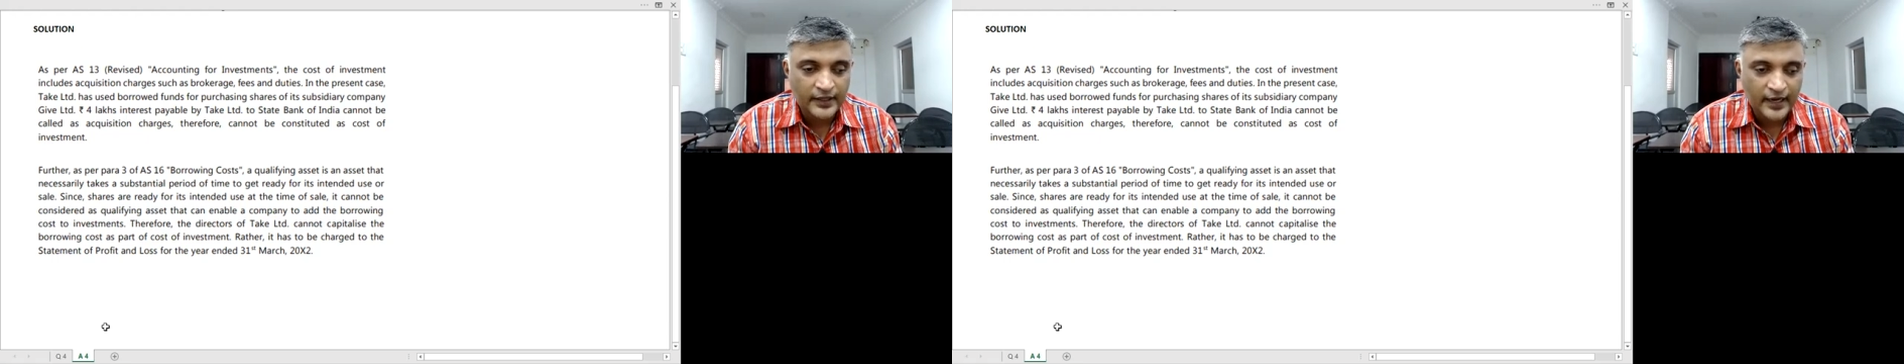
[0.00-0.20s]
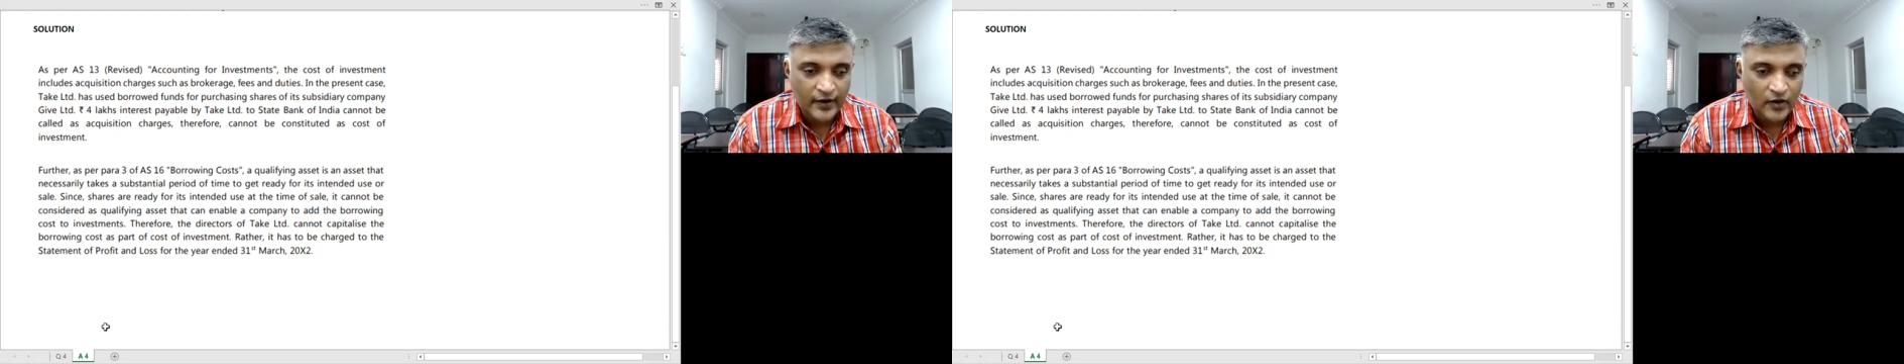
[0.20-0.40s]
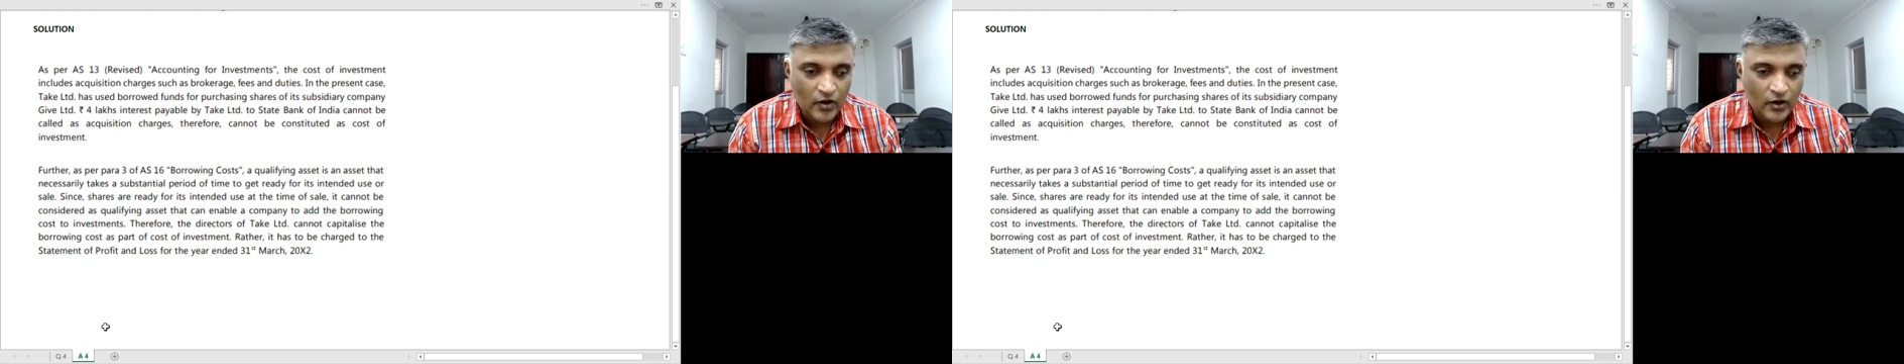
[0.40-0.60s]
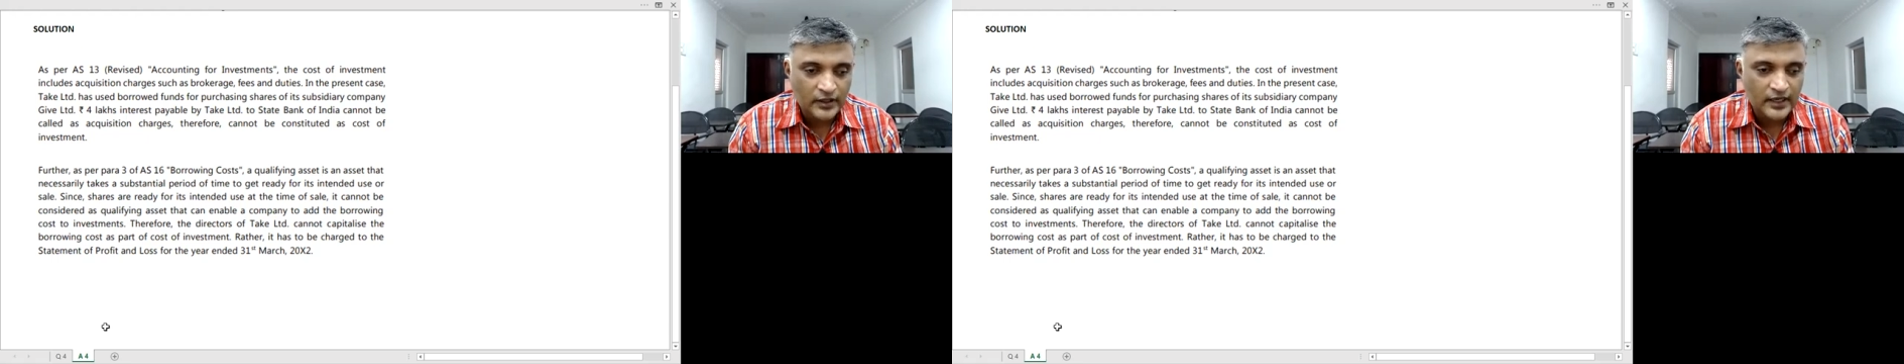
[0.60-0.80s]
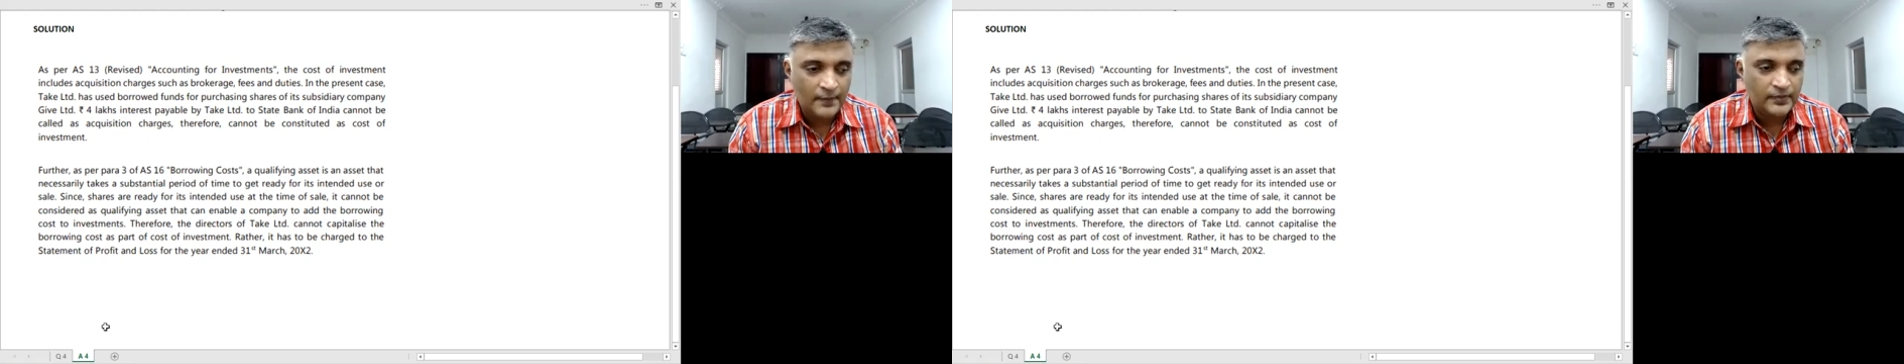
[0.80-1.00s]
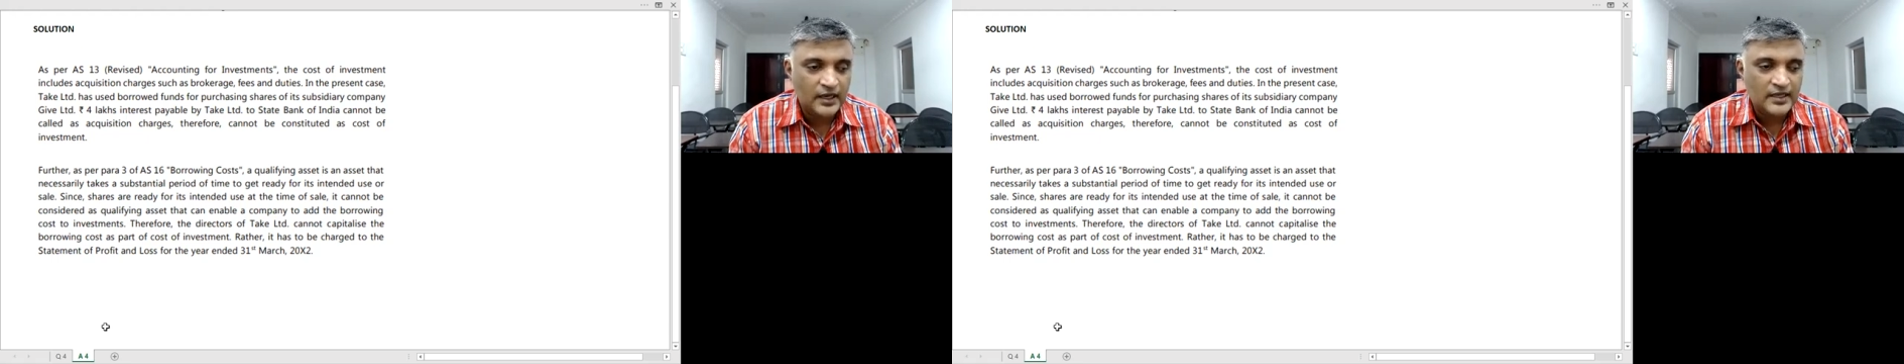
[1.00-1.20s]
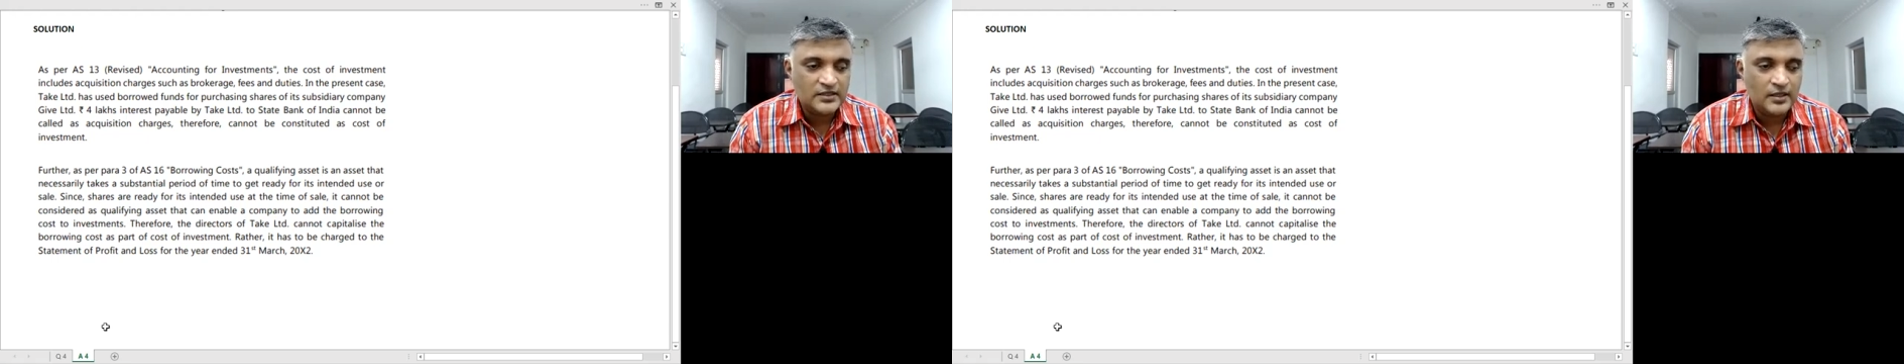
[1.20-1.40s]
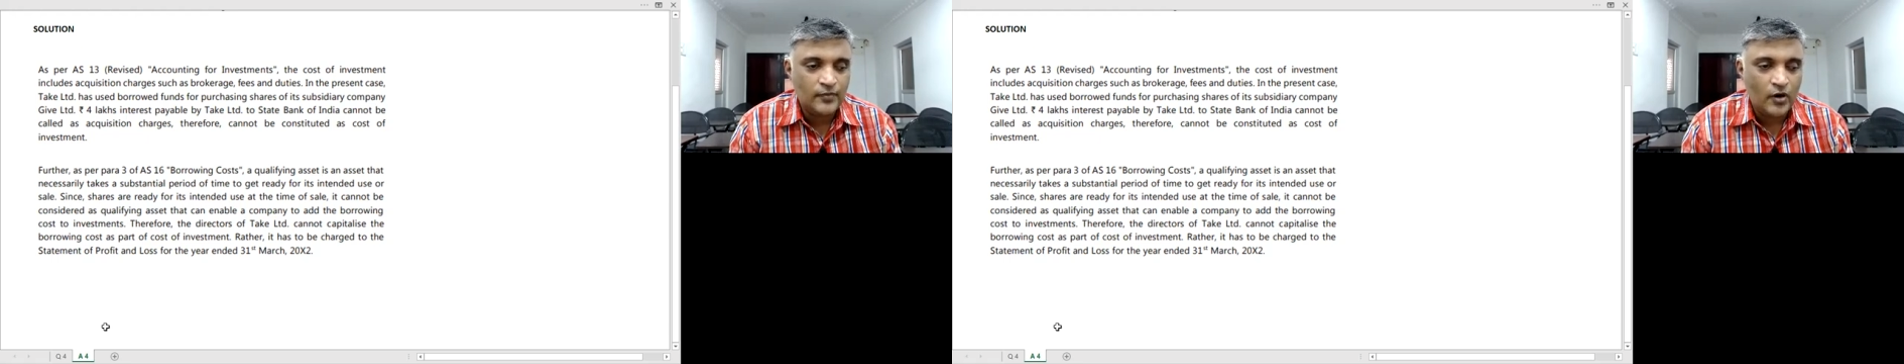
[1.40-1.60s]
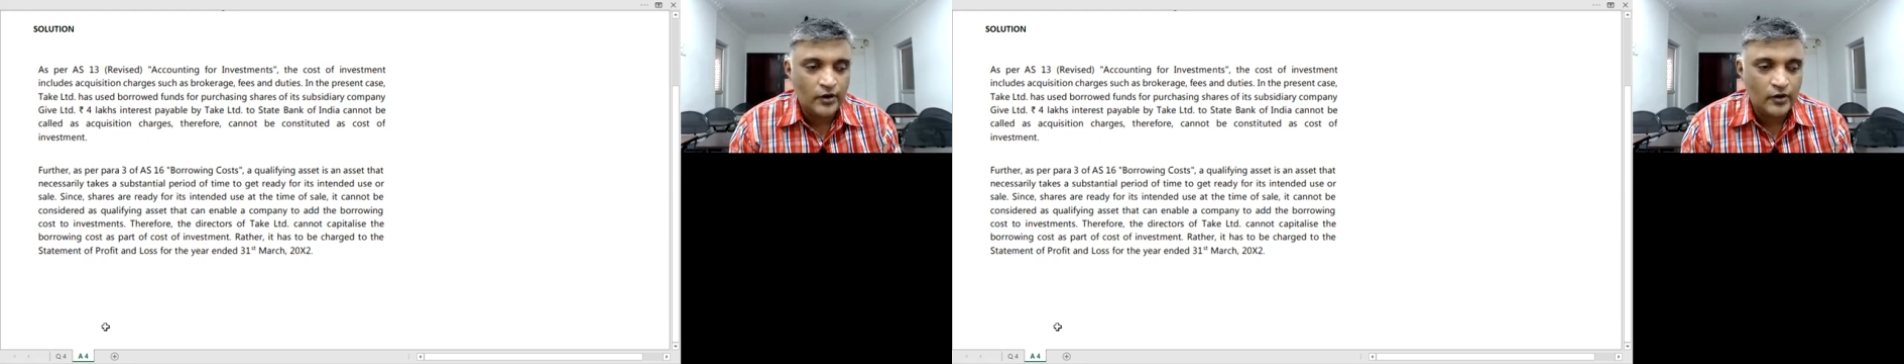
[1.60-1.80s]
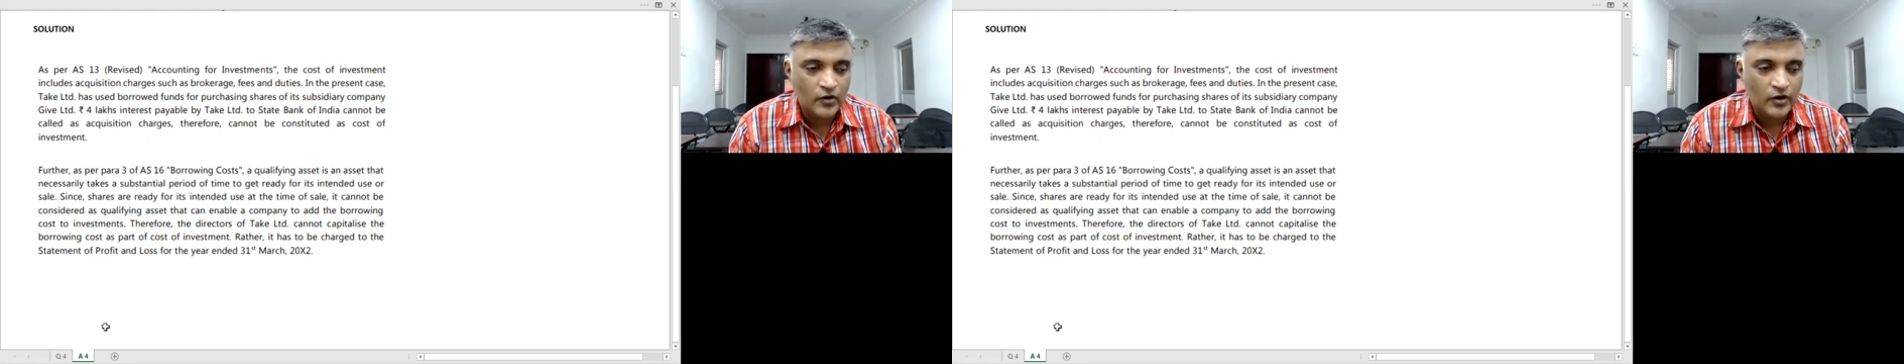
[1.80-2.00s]
cannot capitalize the
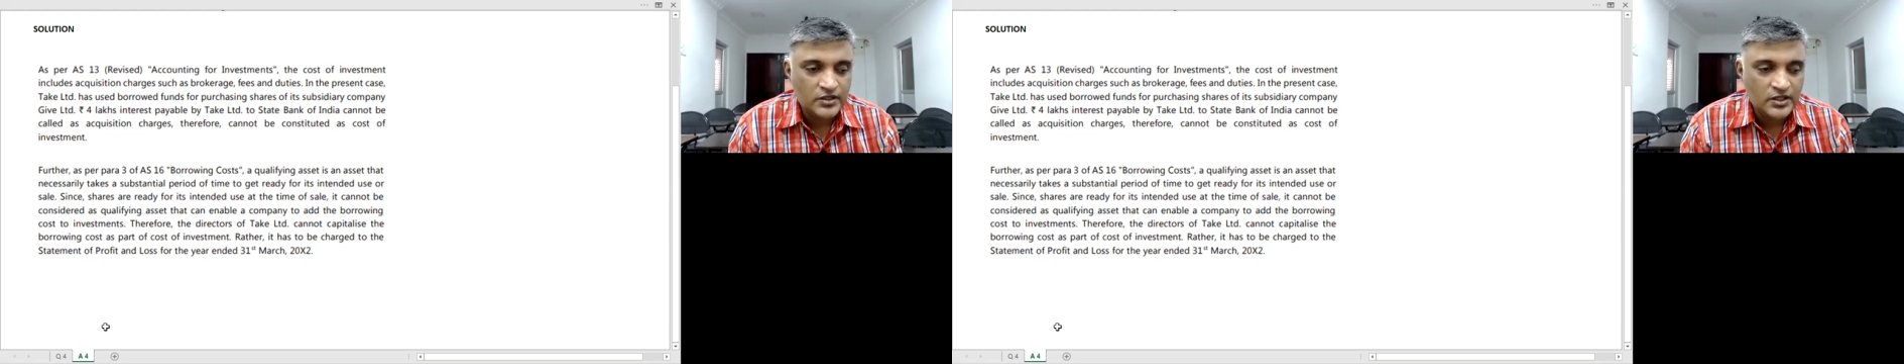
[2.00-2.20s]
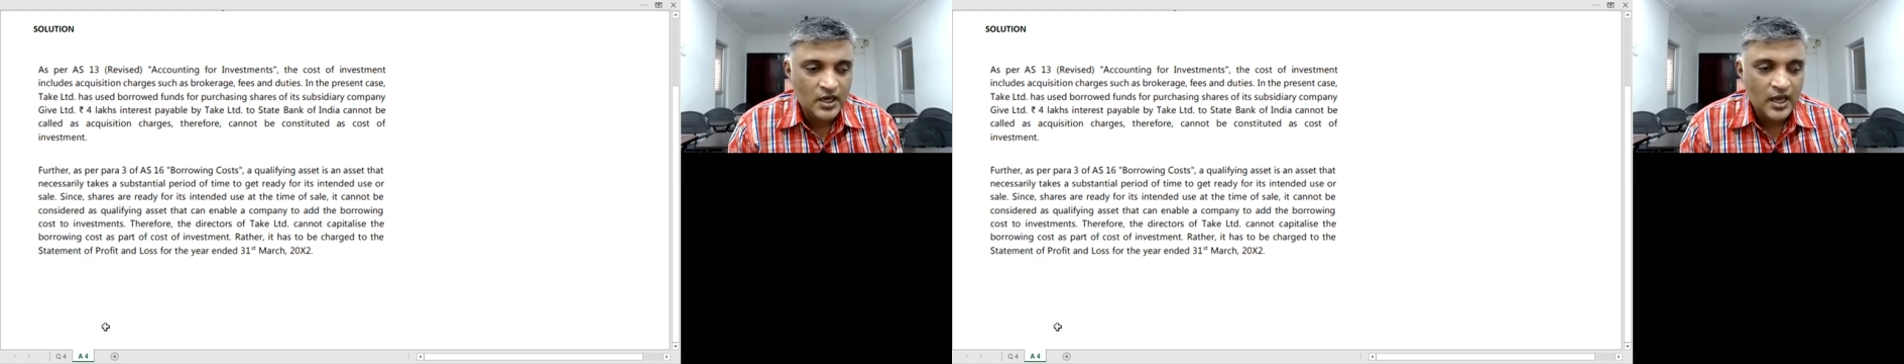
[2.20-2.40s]
borrowing cost